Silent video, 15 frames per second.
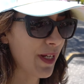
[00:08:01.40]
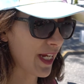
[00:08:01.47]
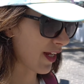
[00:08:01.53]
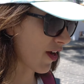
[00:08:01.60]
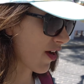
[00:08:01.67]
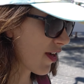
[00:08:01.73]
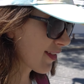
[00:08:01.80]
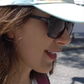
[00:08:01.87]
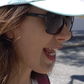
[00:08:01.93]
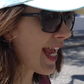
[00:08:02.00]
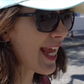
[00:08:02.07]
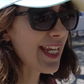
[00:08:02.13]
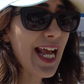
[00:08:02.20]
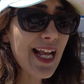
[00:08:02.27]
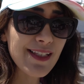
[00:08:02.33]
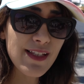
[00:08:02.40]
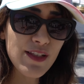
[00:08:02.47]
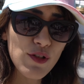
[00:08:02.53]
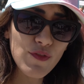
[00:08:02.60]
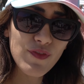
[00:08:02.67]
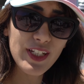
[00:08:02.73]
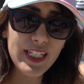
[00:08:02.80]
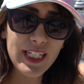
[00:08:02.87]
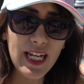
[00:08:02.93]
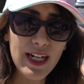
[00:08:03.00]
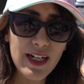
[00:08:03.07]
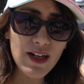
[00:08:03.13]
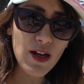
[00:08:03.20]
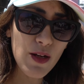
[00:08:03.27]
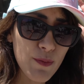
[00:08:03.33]
Mijas, and as a
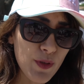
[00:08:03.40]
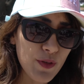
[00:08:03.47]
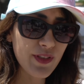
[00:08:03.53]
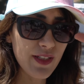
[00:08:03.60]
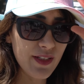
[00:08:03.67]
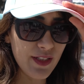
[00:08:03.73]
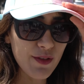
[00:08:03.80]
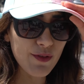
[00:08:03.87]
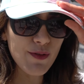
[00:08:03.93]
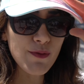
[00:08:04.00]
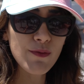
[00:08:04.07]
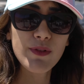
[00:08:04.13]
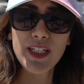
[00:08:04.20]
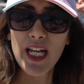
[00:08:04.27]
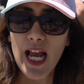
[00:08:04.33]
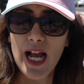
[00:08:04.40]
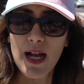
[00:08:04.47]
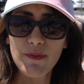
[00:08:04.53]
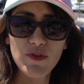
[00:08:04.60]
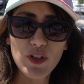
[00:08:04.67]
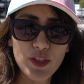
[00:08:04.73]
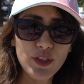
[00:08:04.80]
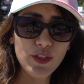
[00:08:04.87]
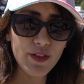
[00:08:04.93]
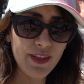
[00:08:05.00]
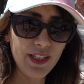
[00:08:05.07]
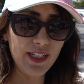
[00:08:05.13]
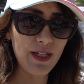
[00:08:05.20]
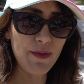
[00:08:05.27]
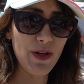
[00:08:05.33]
souvenir I bought a new cap. What do you
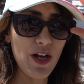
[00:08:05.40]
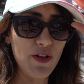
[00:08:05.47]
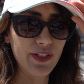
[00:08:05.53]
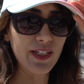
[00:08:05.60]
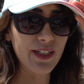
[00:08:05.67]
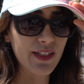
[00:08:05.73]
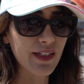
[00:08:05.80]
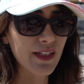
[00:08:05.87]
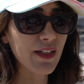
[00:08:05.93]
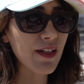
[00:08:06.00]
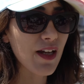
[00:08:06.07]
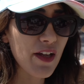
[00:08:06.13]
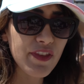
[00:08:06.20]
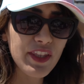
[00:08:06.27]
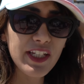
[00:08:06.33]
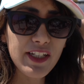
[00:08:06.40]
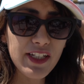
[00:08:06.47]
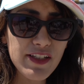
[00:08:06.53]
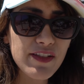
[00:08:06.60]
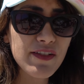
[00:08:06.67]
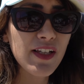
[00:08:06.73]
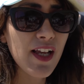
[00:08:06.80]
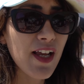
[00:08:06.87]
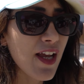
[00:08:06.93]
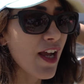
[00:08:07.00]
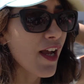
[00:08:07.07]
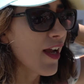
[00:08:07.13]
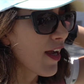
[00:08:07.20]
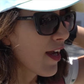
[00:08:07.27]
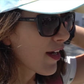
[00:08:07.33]
think about it? I think it's
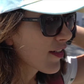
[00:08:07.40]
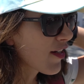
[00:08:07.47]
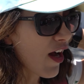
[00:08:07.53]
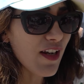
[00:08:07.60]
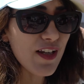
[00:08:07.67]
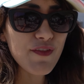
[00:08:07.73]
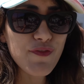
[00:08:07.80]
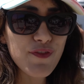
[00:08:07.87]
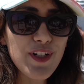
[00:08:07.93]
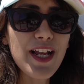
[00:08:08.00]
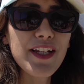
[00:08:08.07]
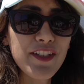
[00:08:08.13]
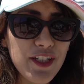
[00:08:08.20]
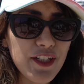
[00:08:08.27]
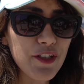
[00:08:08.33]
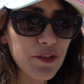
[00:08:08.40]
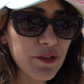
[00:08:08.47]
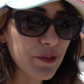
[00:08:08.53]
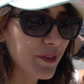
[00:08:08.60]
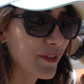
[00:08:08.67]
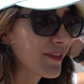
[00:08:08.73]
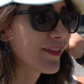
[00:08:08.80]
colorful and cute.